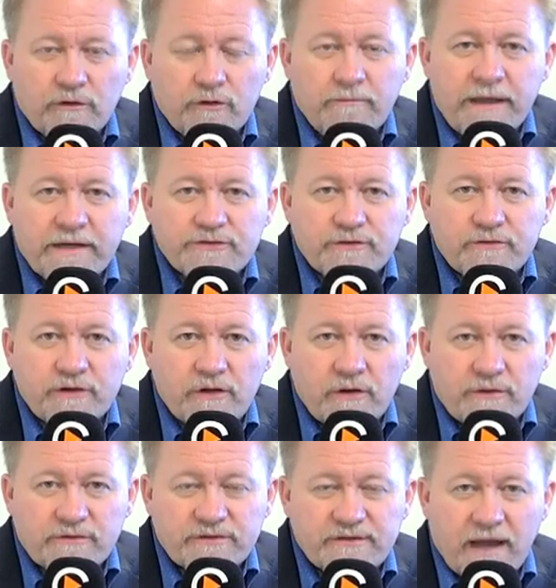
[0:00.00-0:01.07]
that you make sure that you
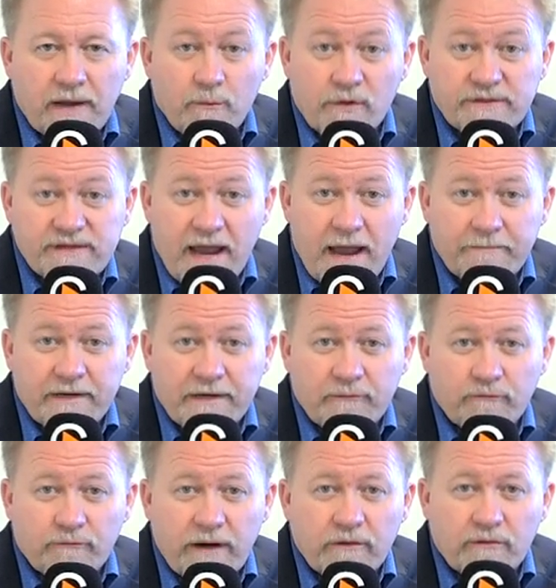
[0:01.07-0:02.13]
understand what's
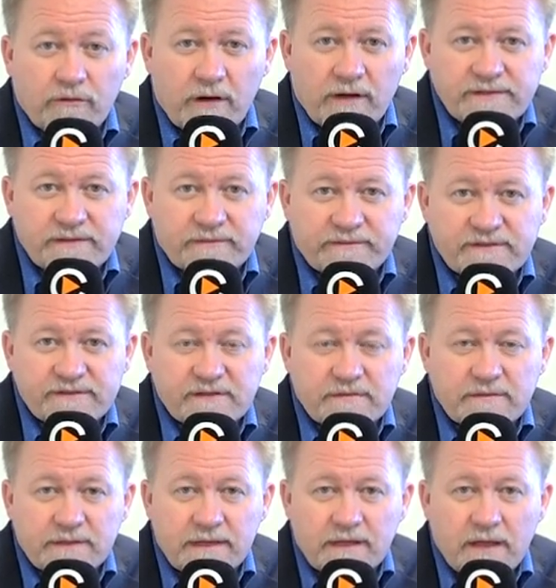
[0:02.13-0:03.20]
happening right across the
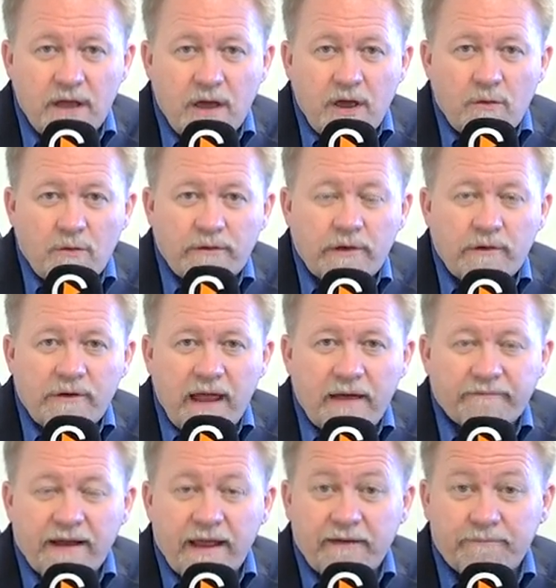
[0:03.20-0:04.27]
facility without
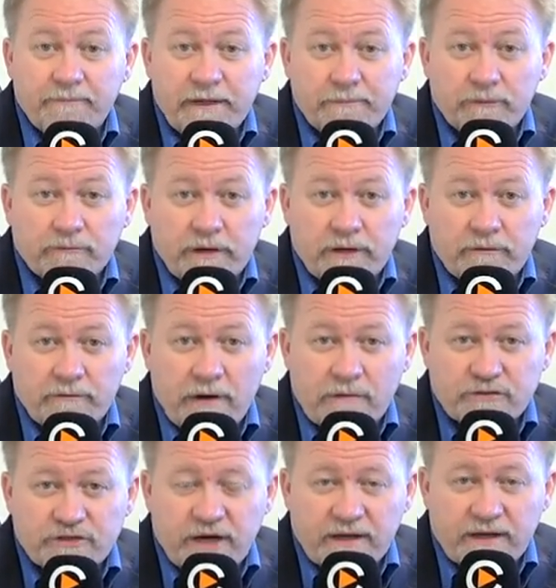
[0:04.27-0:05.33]
having to have people running
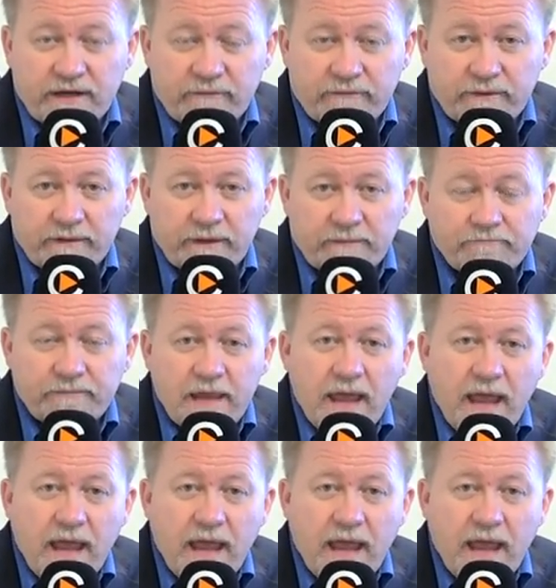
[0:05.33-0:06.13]
around checking everything.